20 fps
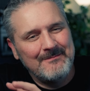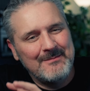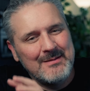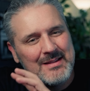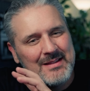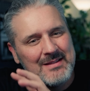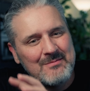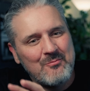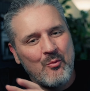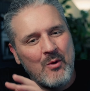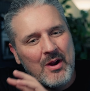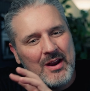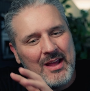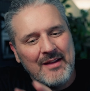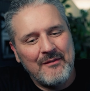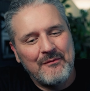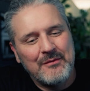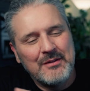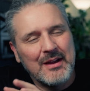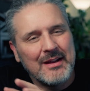What
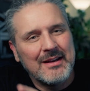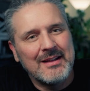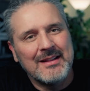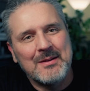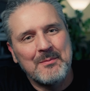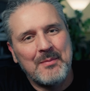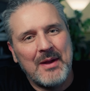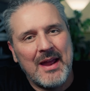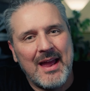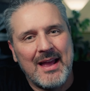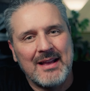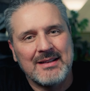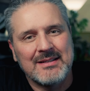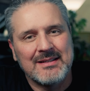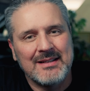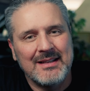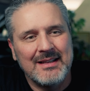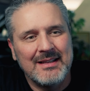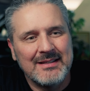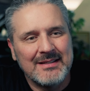I've done in the
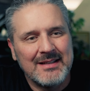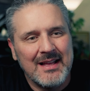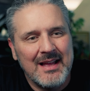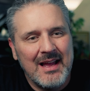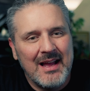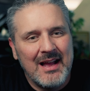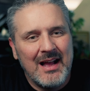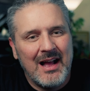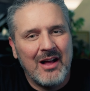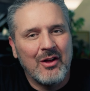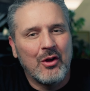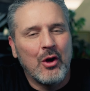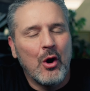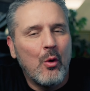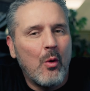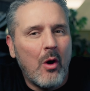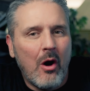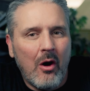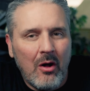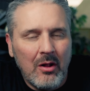past is I'll
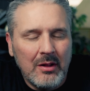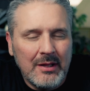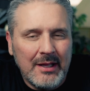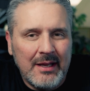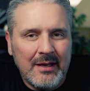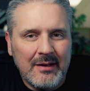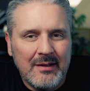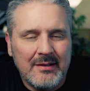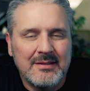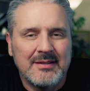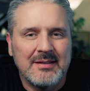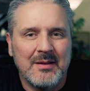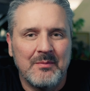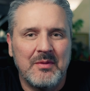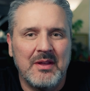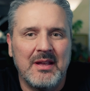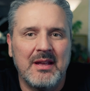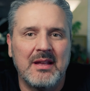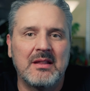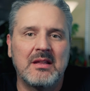go all in on
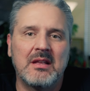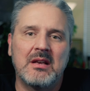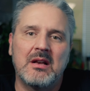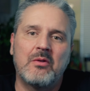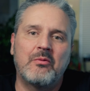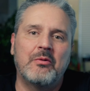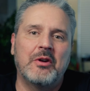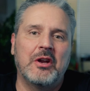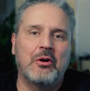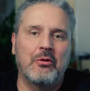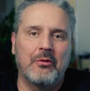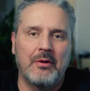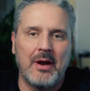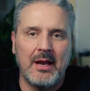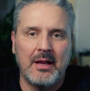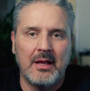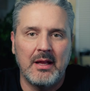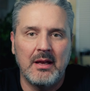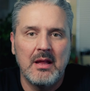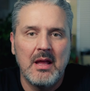something and then I'll
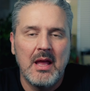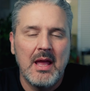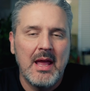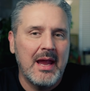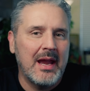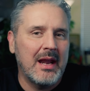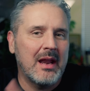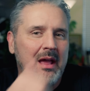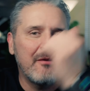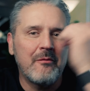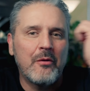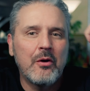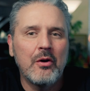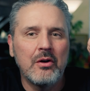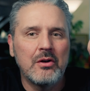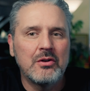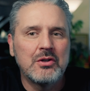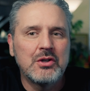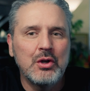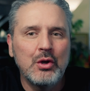regret it. And I've
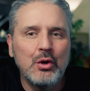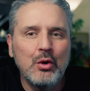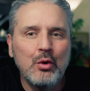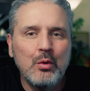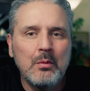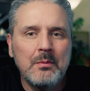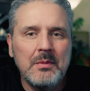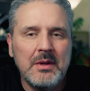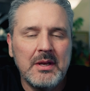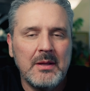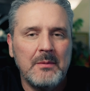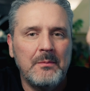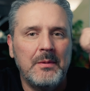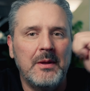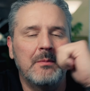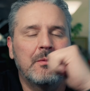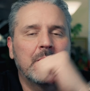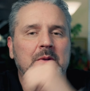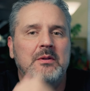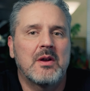heard too many
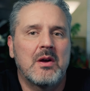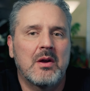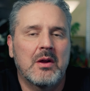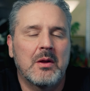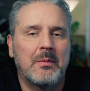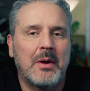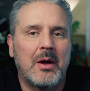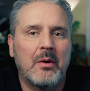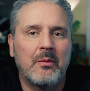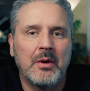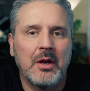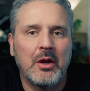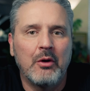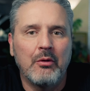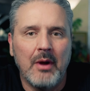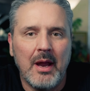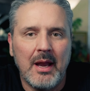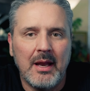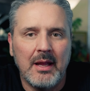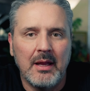people talk about
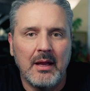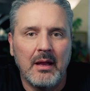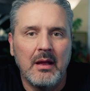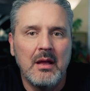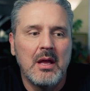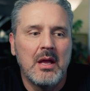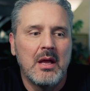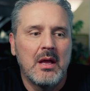regretting